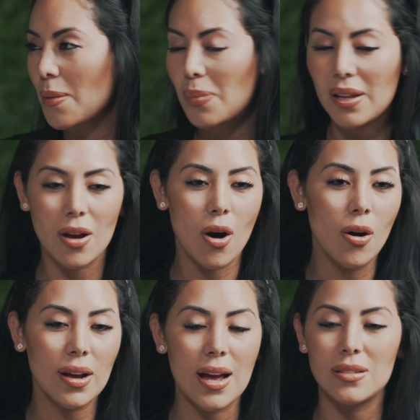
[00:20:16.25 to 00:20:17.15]
I play
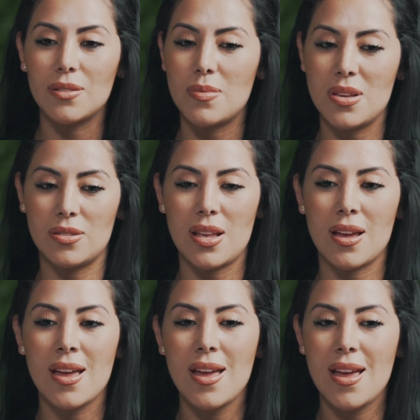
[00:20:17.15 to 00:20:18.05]
all kinds of
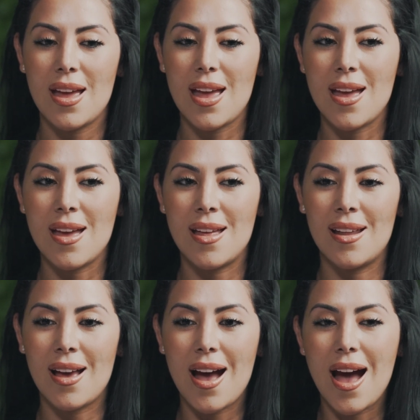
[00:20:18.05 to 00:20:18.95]
music,
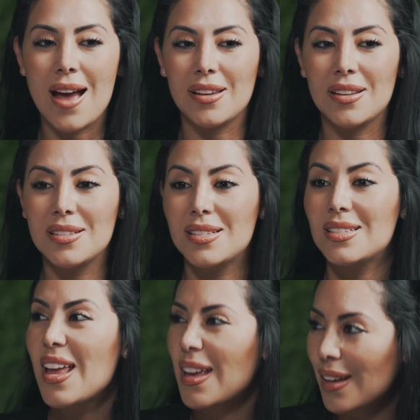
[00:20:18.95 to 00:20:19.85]
and I could
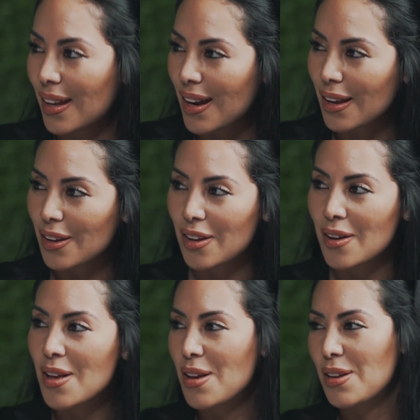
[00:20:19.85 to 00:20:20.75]
sing, and I could,